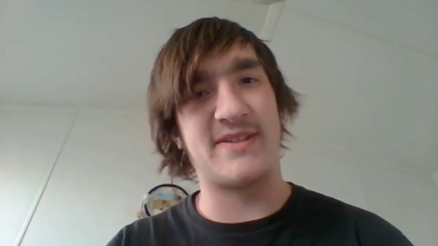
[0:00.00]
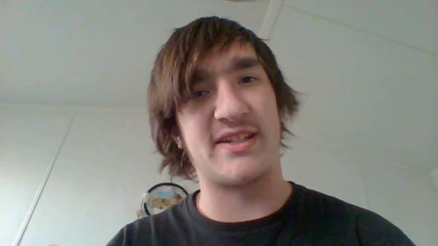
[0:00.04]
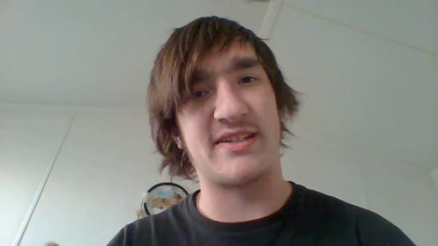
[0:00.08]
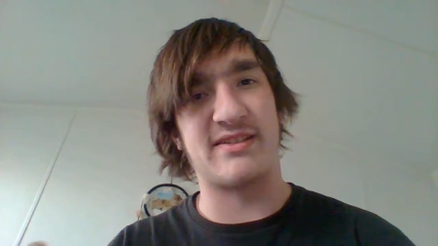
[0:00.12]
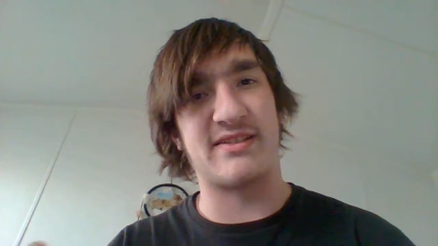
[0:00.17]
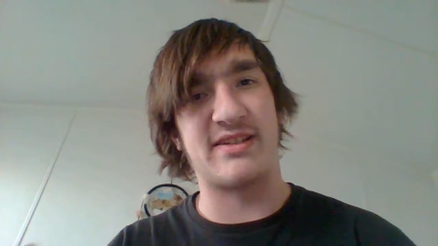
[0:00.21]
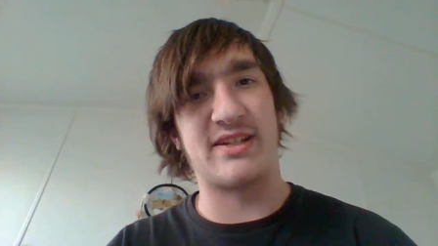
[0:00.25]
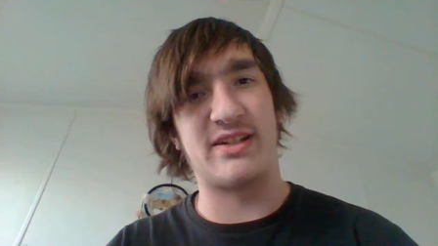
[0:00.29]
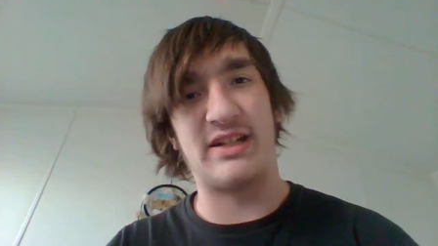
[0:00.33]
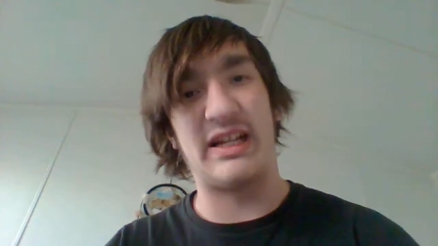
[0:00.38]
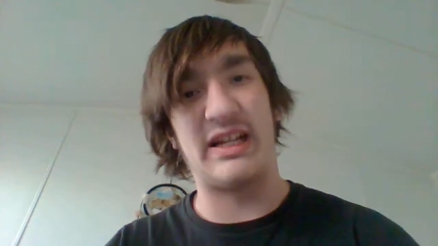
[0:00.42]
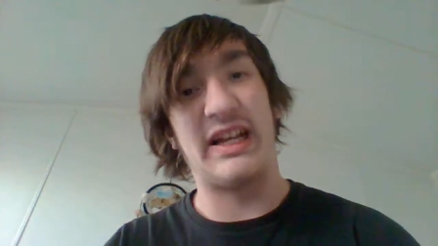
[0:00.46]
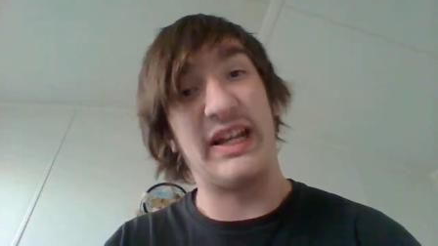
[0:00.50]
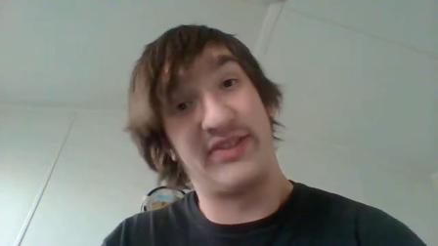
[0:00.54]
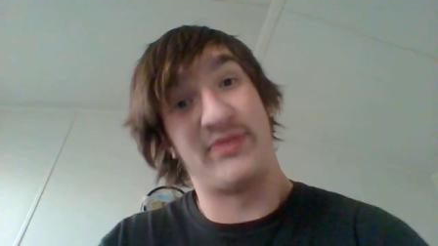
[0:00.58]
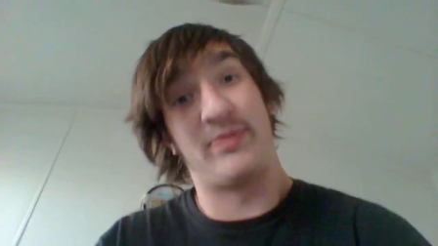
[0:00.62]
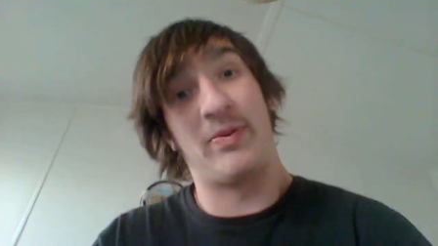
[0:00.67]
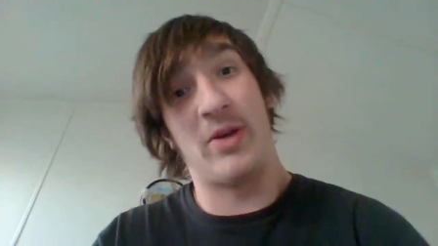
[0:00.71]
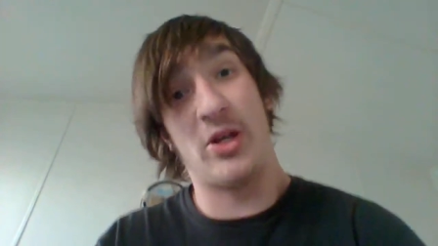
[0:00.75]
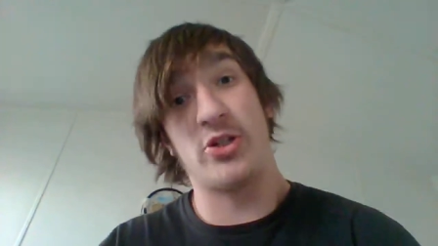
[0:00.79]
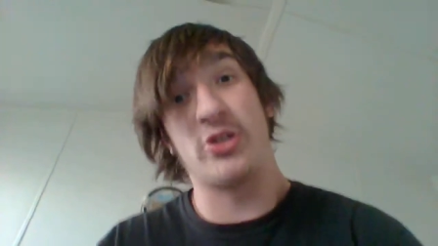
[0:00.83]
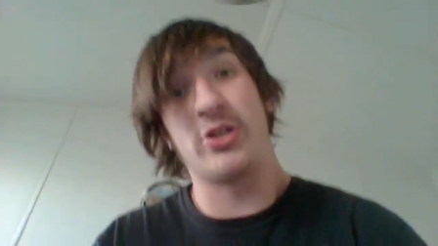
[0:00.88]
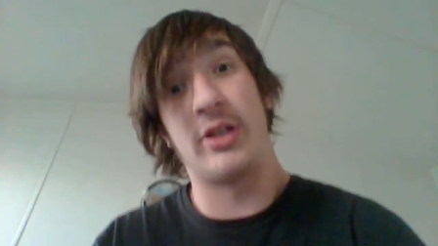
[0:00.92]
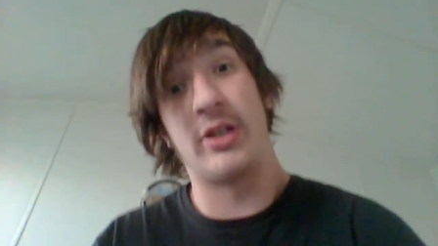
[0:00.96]
because
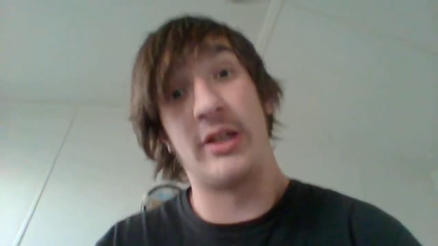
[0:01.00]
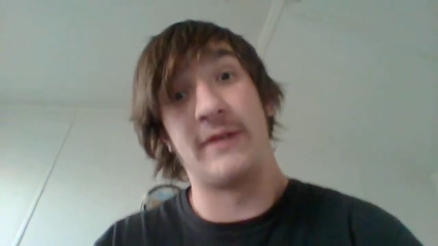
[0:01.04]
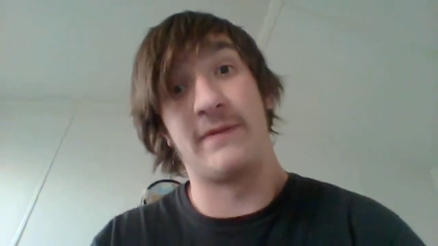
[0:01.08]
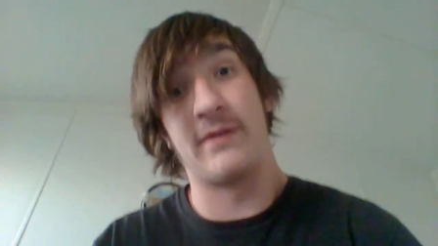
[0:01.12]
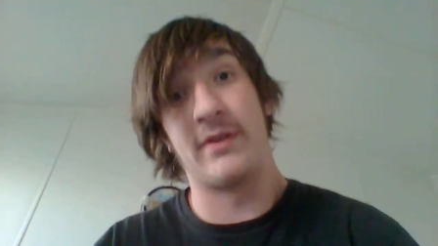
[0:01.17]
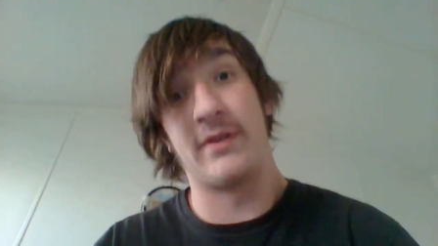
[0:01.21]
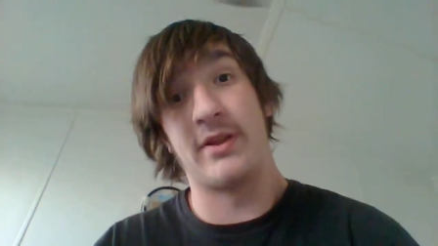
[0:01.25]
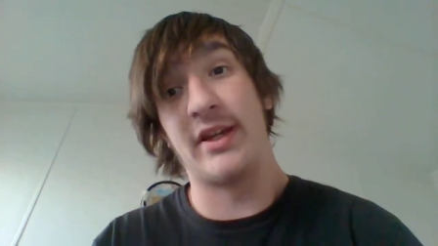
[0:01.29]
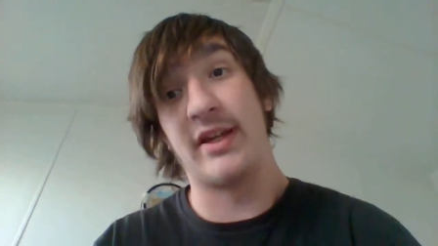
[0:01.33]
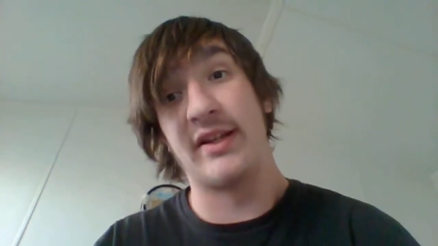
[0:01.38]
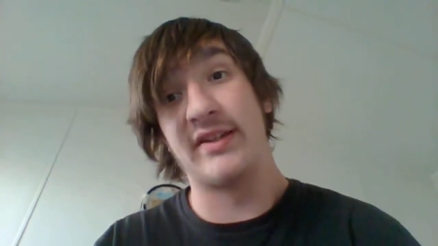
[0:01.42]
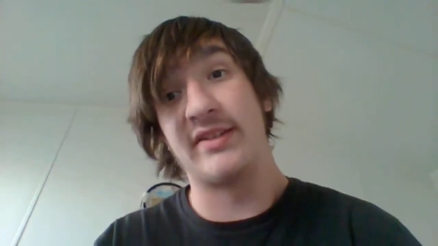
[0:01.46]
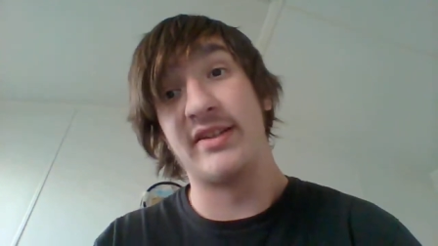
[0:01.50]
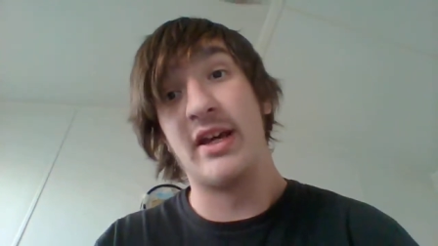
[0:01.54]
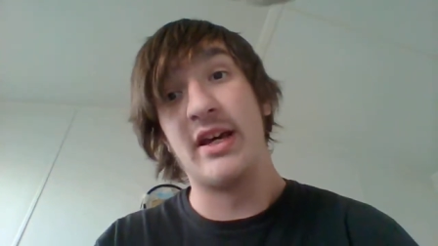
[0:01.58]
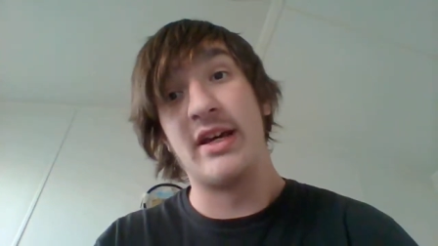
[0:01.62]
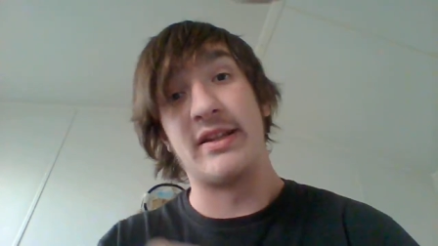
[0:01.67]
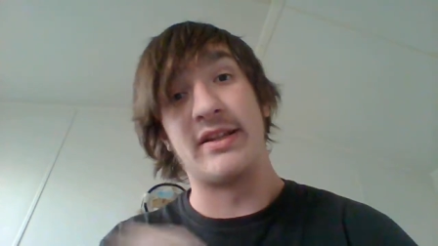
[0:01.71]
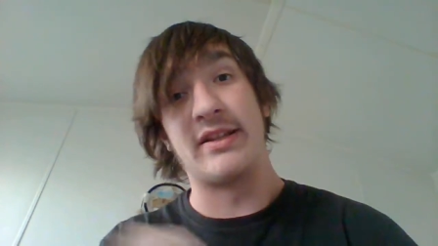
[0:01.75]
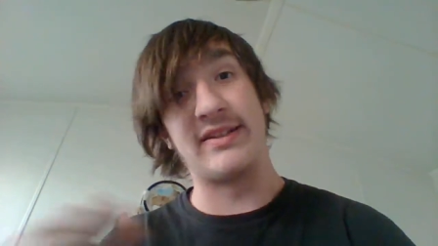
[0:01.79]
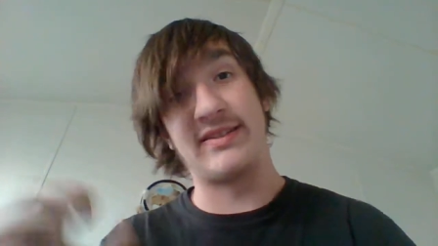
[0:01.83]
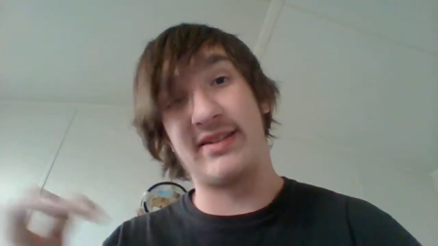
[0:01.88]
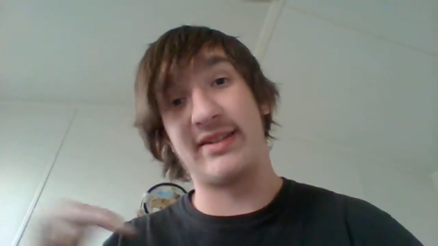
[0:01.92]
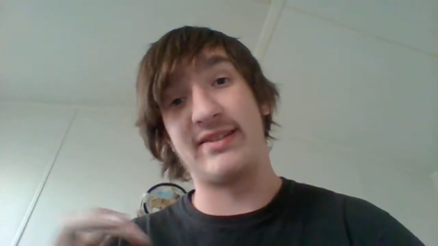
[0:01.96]
especially for this
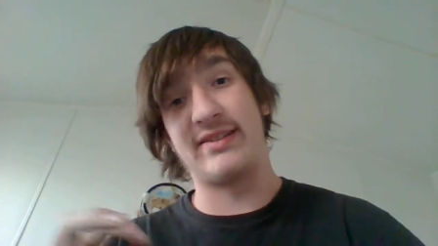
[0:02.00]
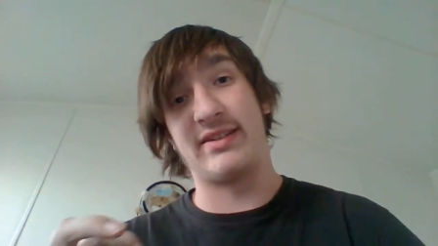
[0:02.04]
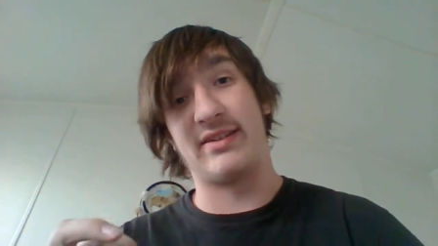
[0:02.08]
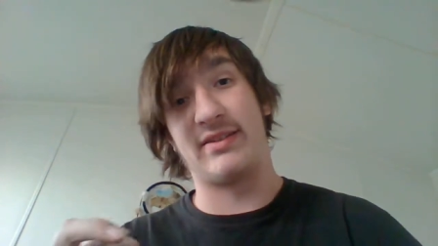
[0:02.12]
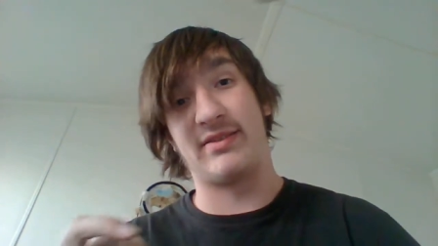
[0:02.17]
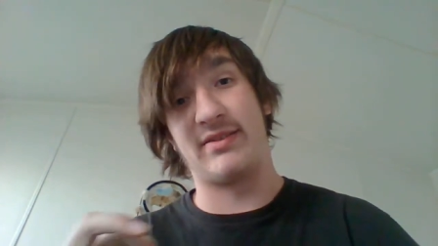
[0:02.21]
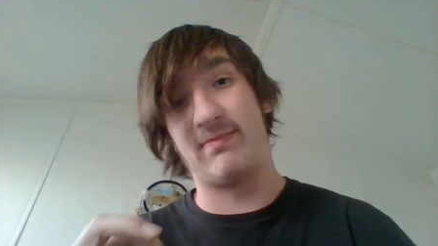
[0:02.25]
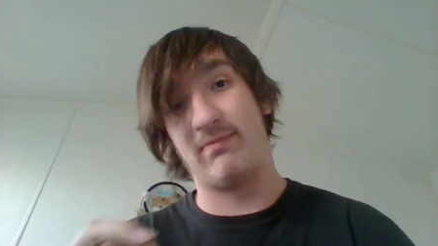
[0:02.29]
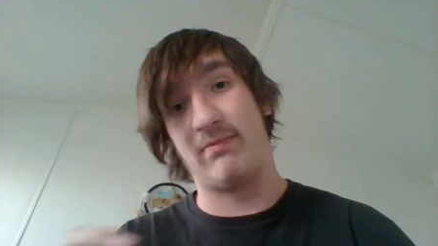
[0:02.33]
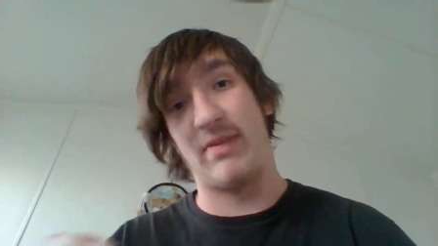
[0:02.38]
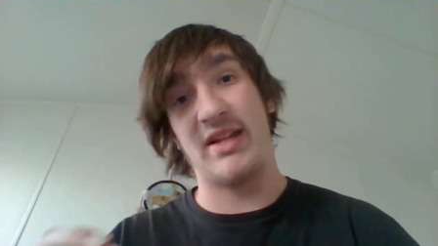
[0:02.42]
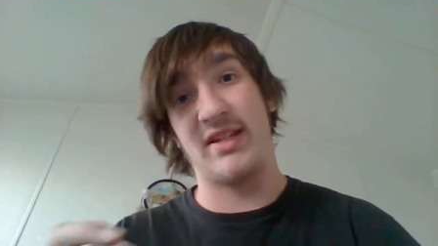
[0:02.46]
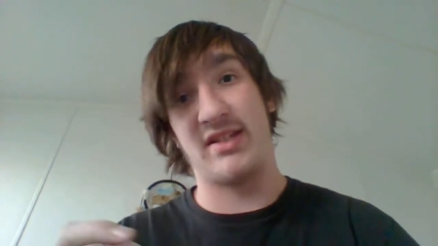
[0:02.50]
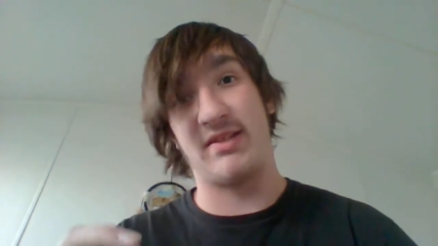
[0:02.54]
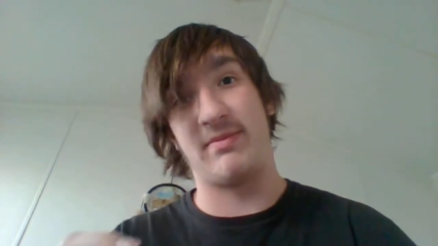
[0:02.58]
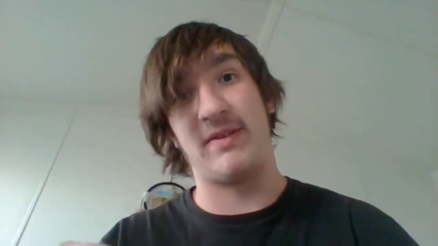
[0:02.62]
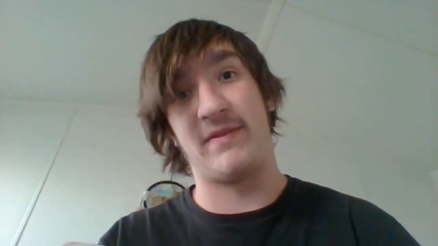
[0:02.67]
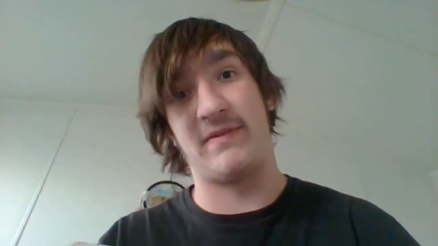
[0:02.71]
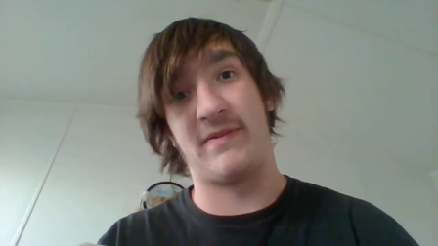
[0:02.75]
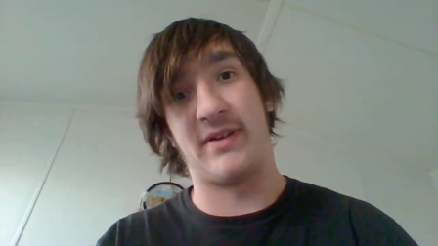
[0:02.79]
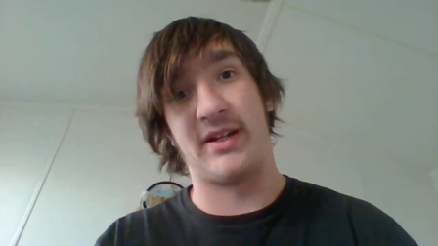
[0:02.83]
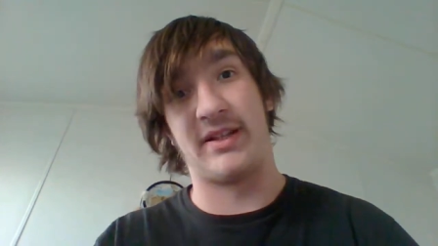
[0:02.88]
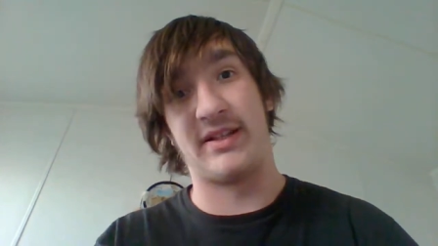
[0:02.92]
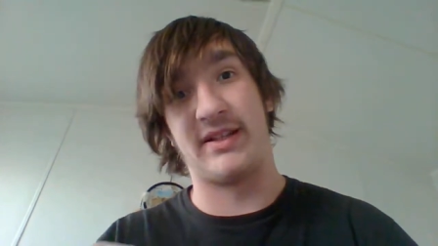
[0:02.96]
isn't meant to
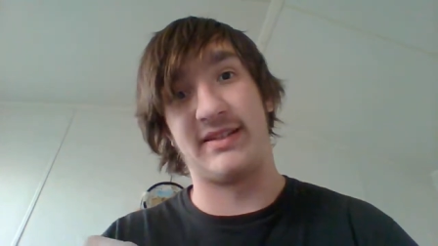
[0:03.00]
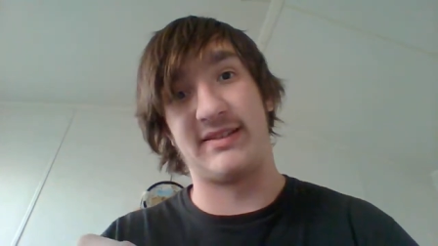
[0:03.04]
be funny.